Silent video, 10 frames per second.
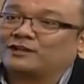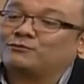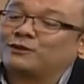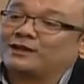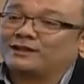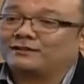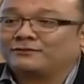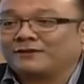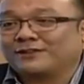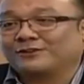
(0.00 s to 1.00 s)
and we
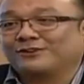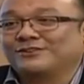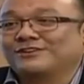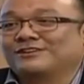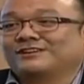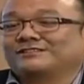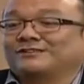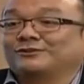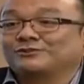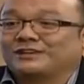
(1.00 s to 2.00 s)
identified all the risks
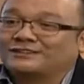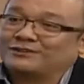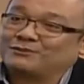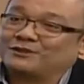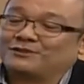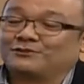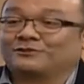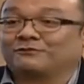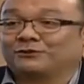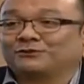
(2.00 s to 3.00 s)
associated with the use
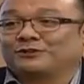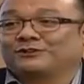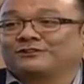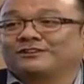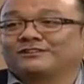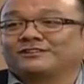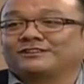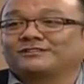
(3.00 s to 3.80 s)
of virtual currencies.